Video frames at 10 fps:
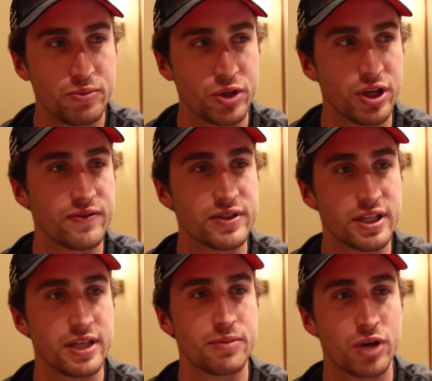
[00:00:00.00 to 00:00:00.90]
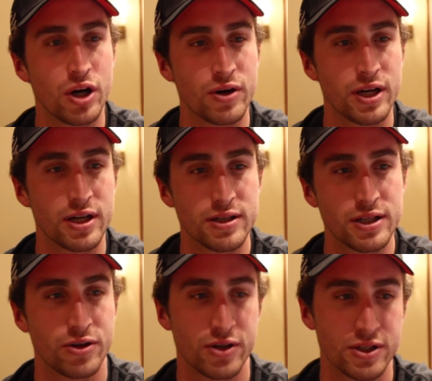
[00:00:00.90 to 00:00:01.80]
but you have to keep going
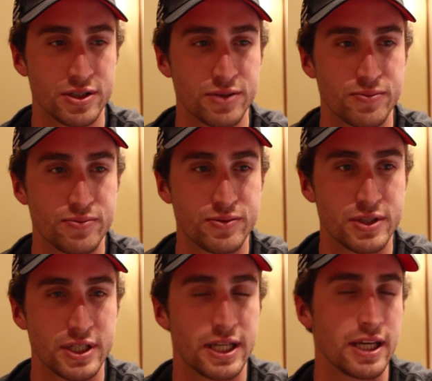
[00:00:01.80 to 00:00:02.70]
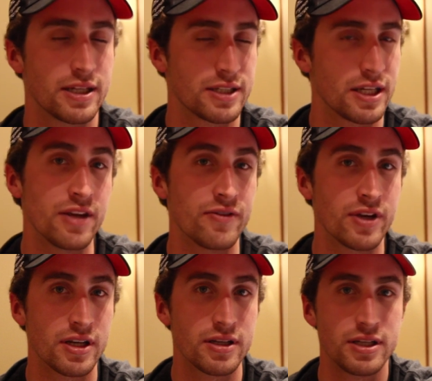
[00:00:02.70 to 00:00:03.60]
in order to get to
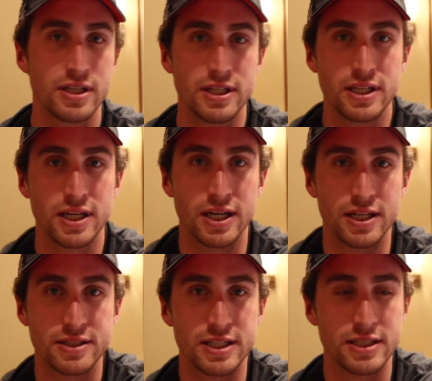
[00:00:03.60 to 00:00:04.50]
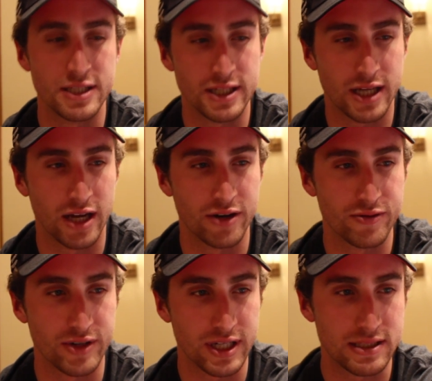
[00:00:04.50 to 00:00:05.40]
even. It's easy to kind
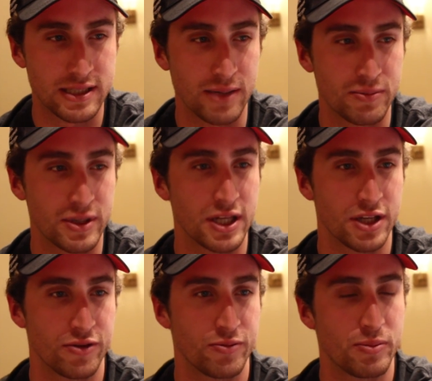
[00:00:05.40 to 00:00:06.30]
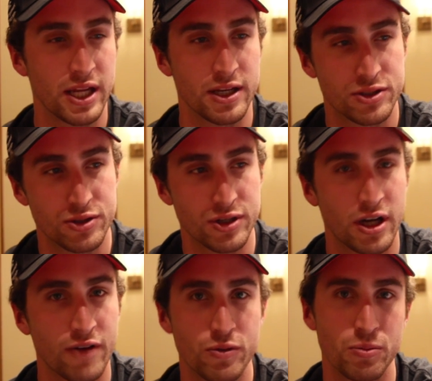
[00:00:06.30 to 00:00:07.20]
of accept that you've made it to a
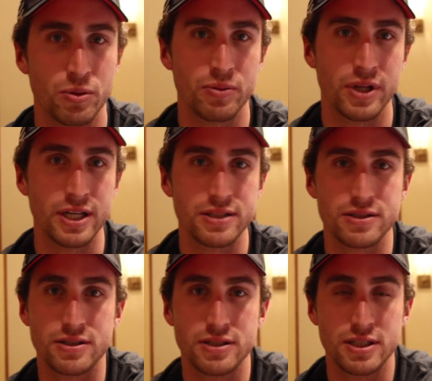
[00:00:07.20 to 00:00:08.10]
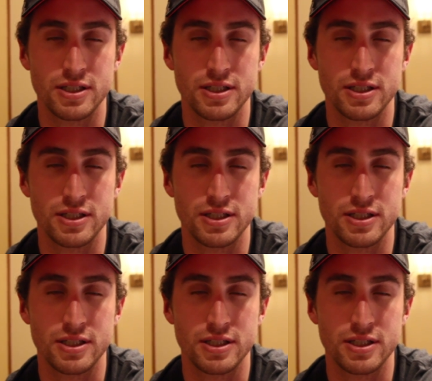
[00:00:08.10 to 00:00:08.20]
comfortable place,